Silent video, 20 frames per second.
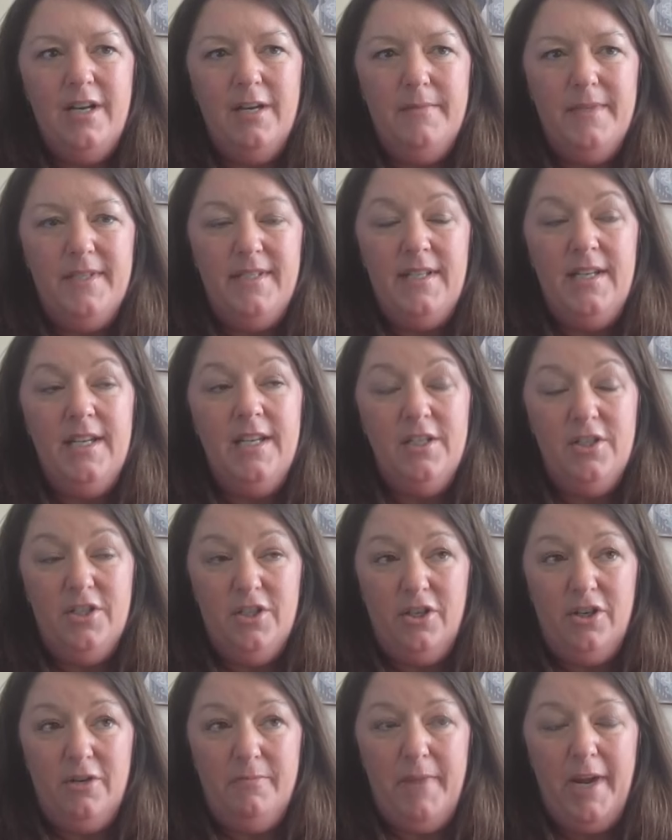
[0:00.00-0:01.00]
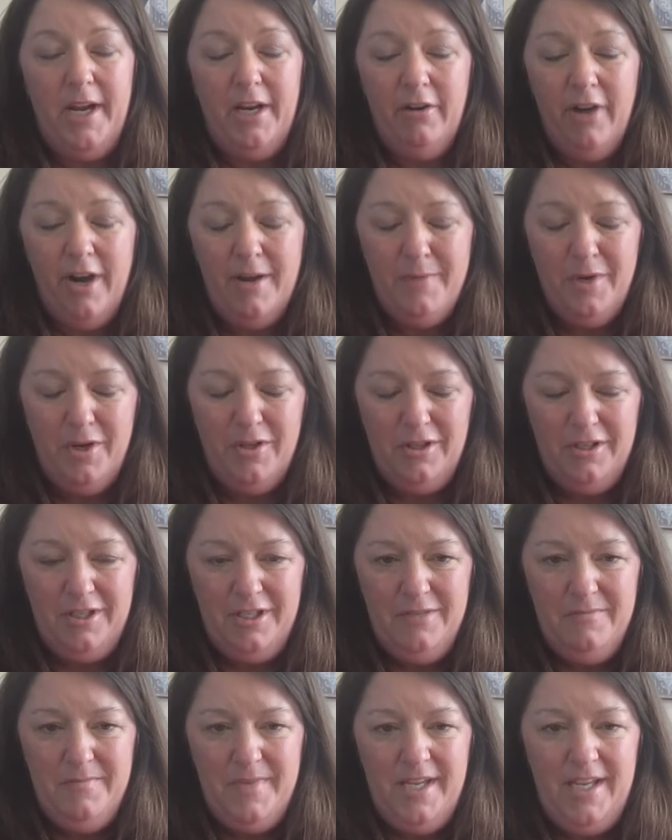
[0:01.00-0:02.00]
um, as an intern, my grandma
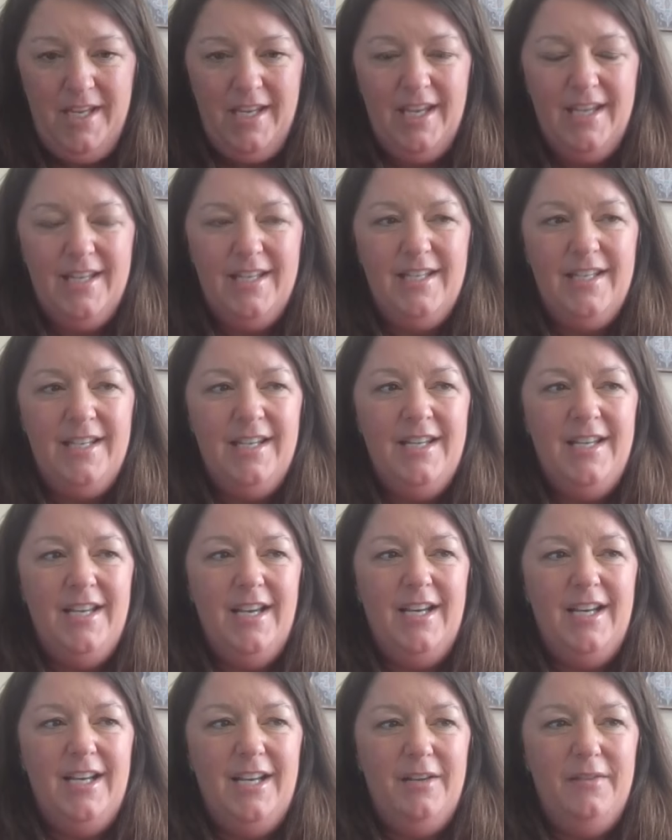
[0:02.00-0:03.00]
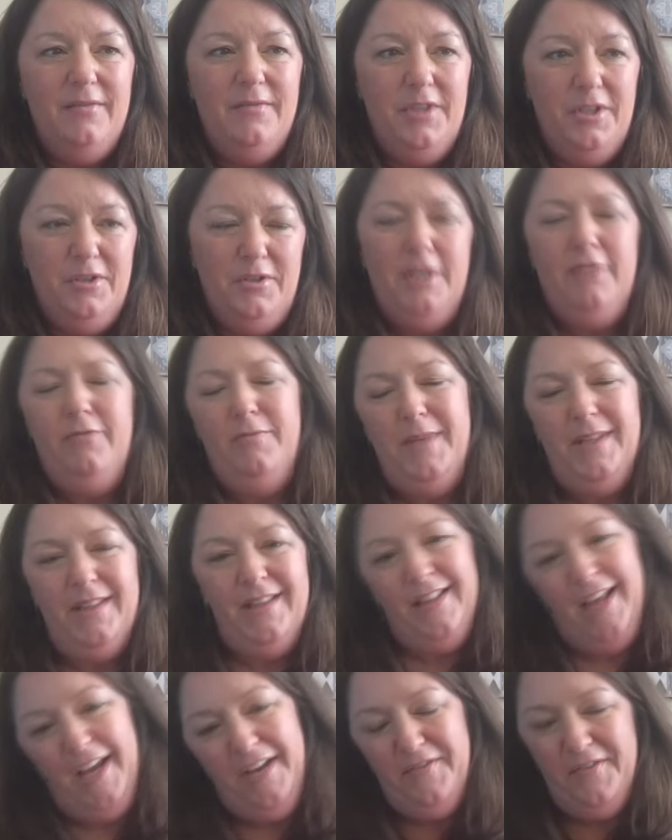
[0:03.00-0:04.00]
looked at me and uh, you know giving me
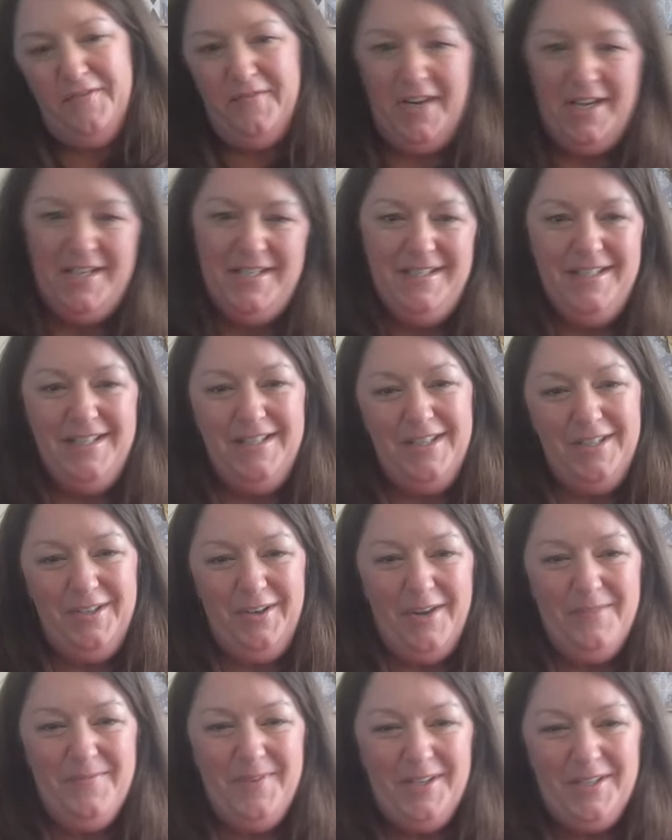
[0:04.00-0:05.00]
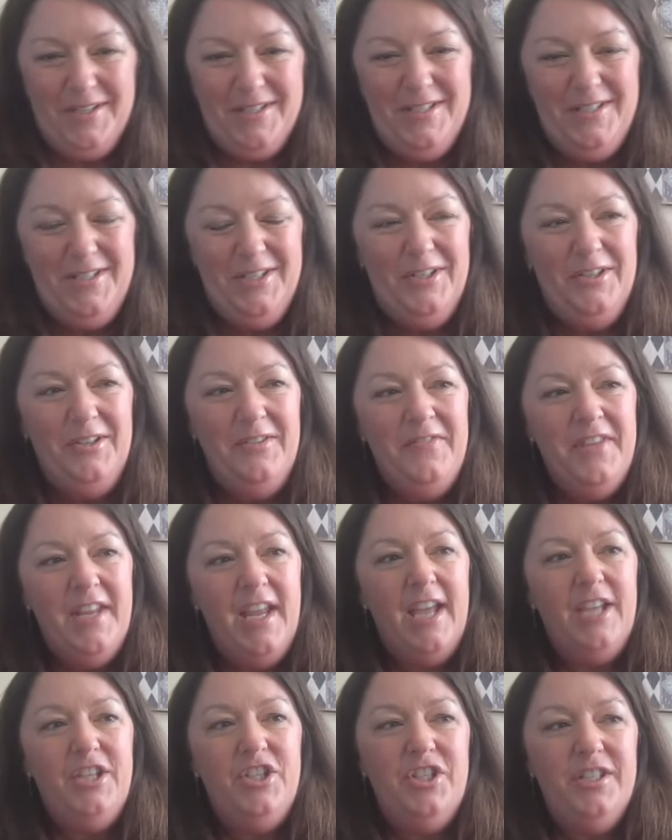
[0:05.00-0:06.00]
the life advice that the grandparents do,
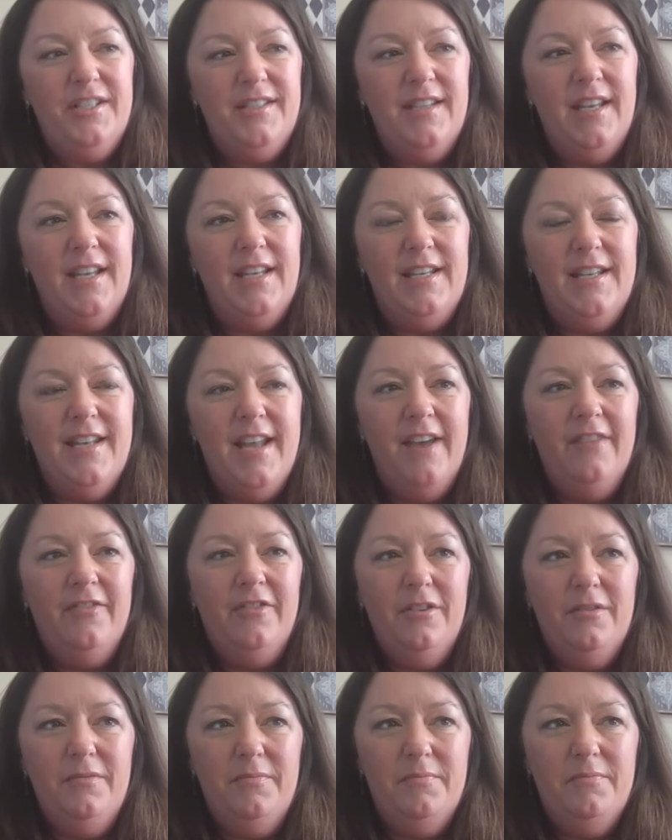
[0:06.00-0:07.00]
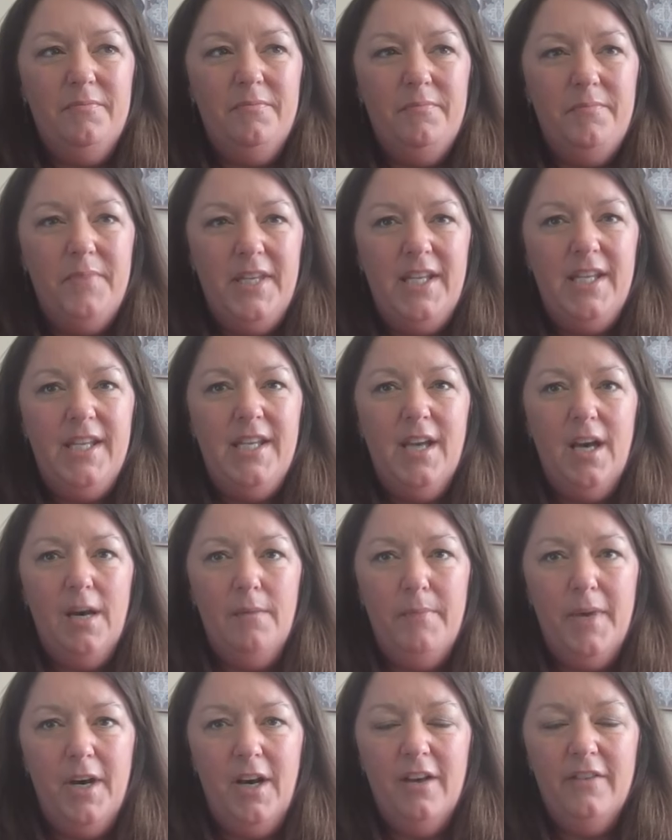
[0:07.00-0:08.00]
and she said, "Never be
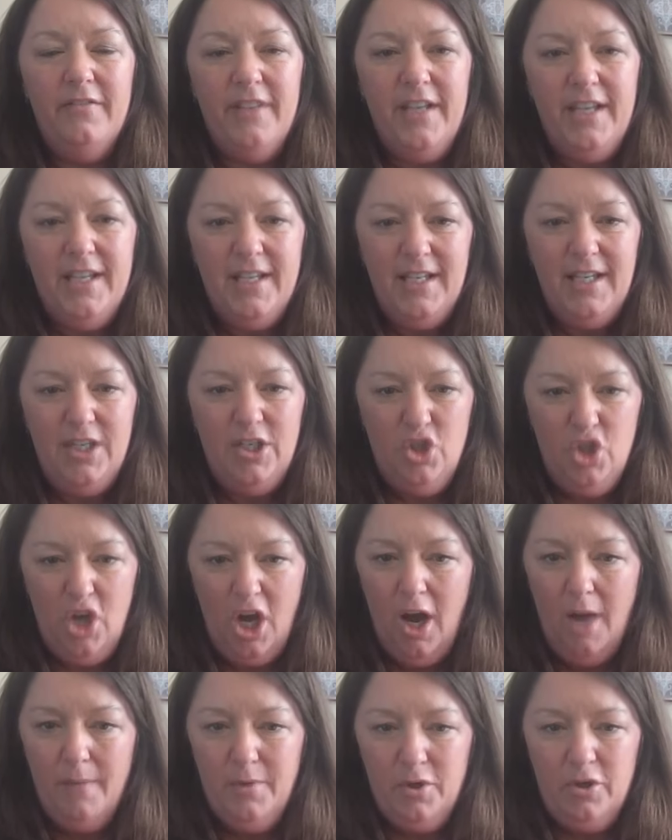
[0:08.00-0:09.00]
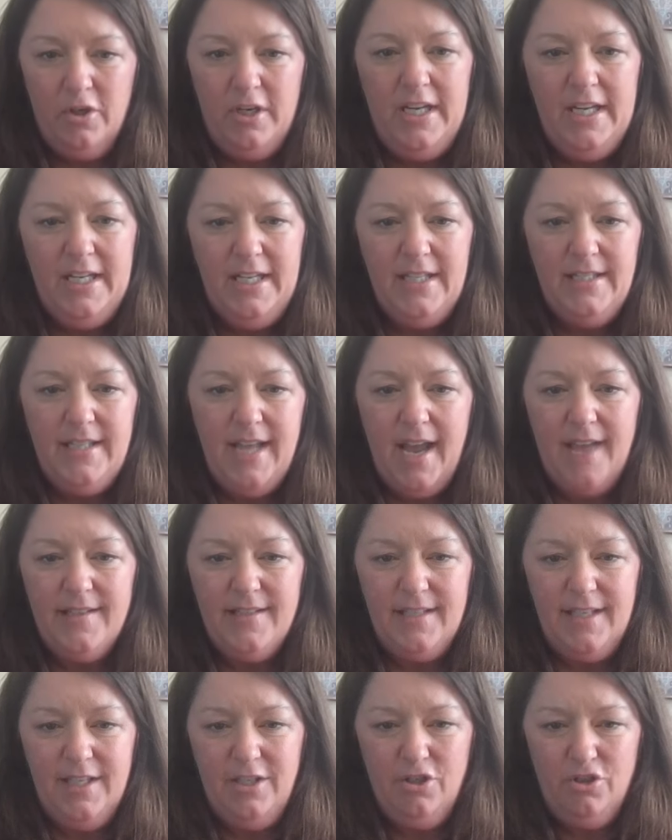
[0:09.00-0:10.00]
above any job or any
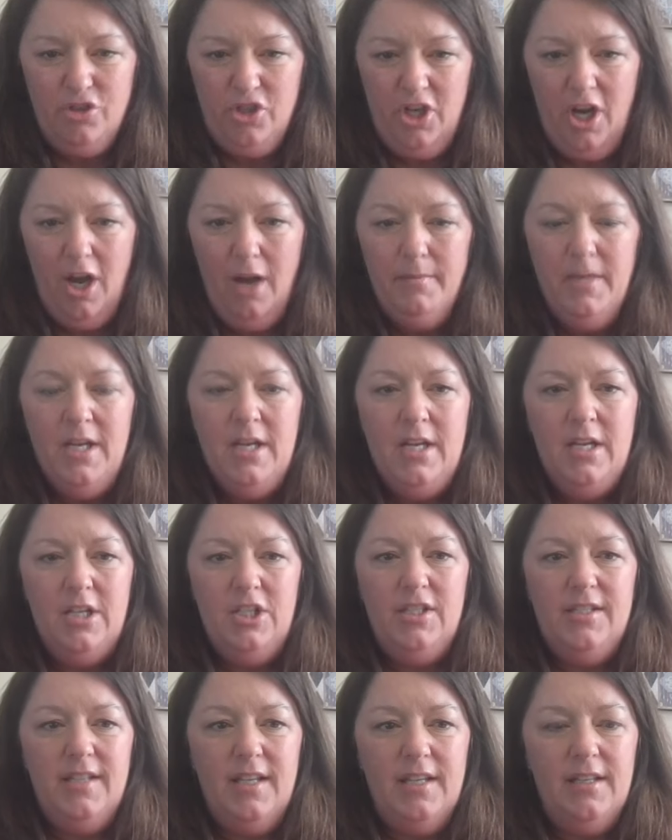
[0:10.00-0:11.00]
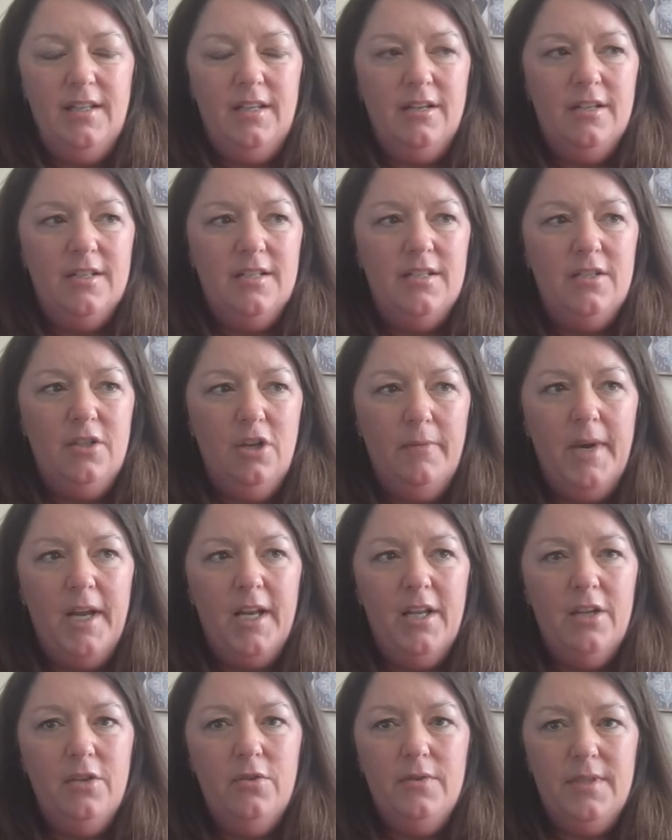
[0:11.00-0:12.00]
task in your job. She said, There is
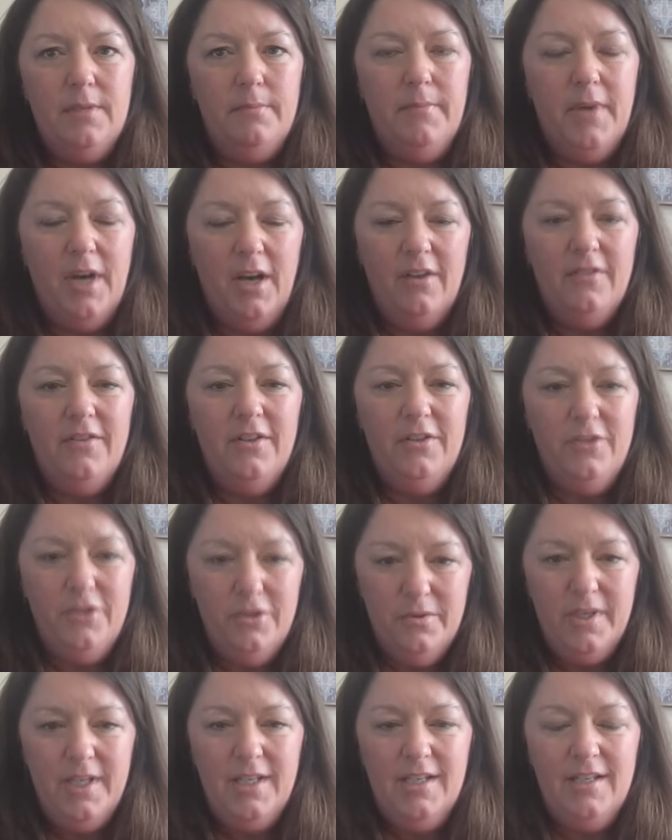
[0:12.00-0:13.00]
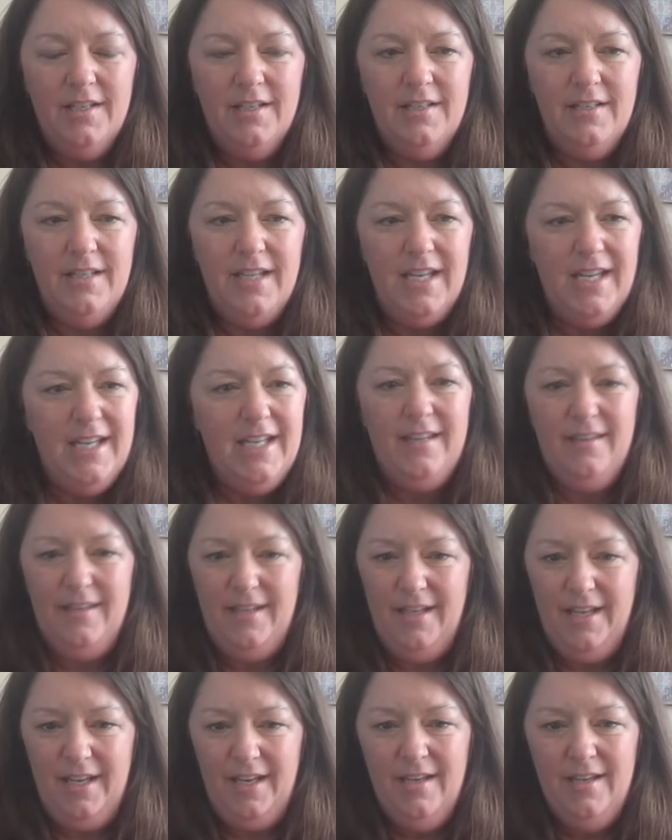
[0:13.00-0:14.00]
nobody who's above doing
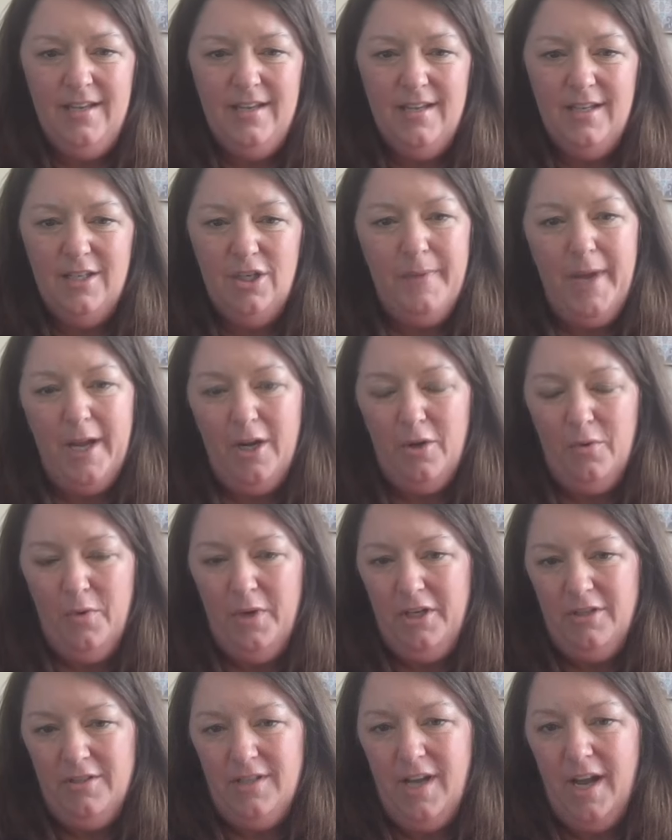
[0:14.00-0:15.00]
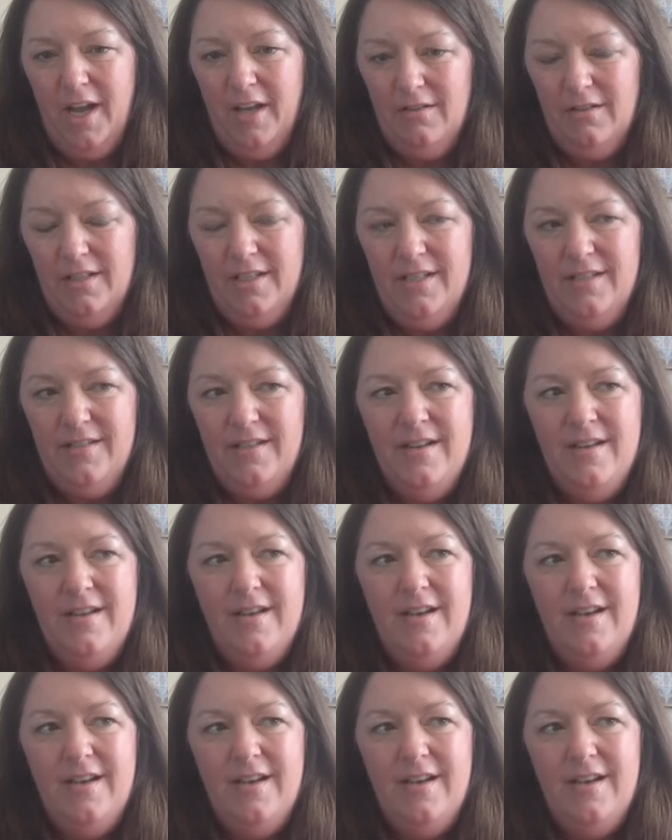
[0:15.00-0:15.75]
anything, no matter what your title is.